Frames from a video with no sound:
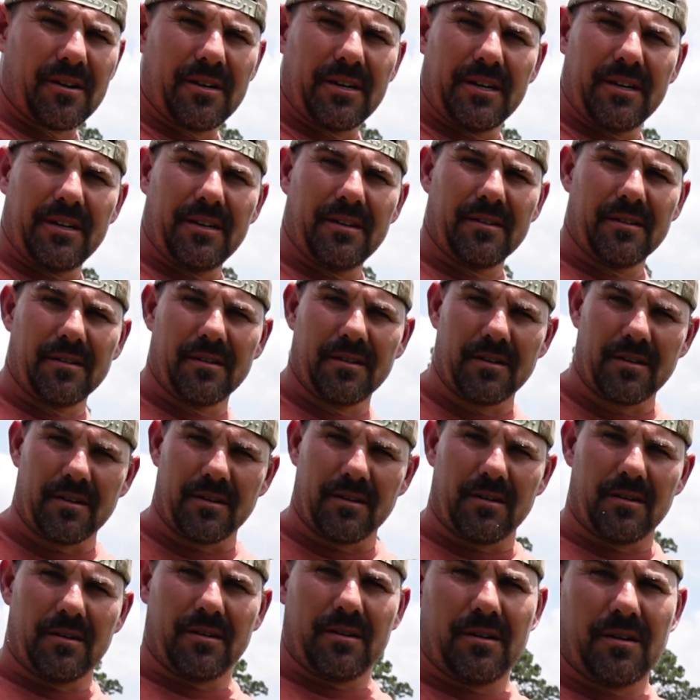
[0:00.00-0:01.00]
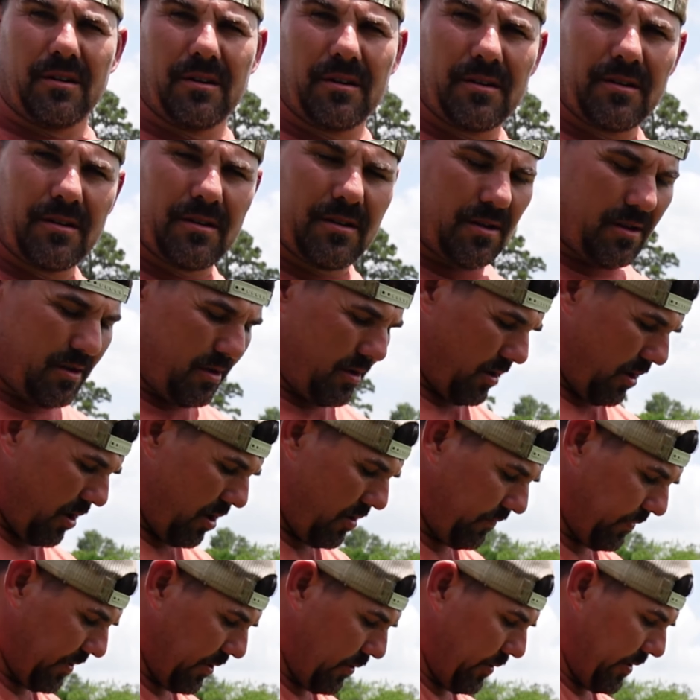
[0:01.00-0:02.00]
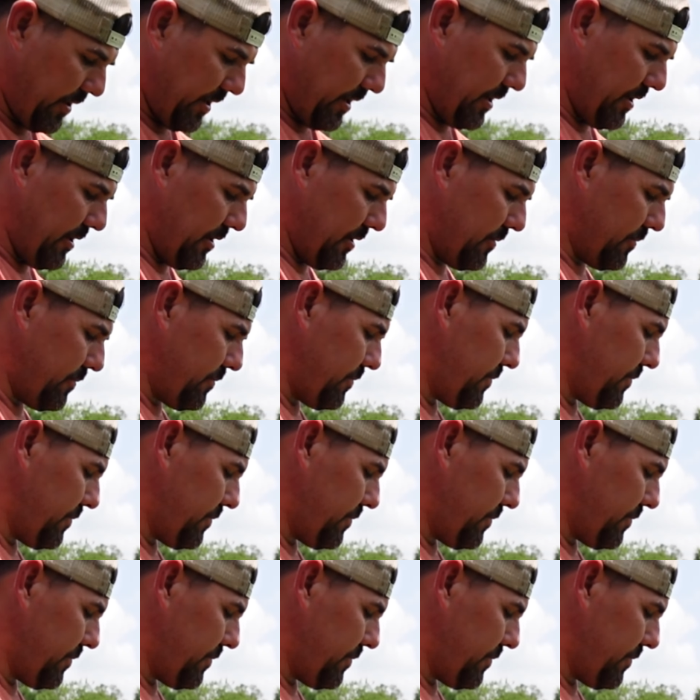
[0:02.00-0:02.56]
at it, and hopefully we can hit it.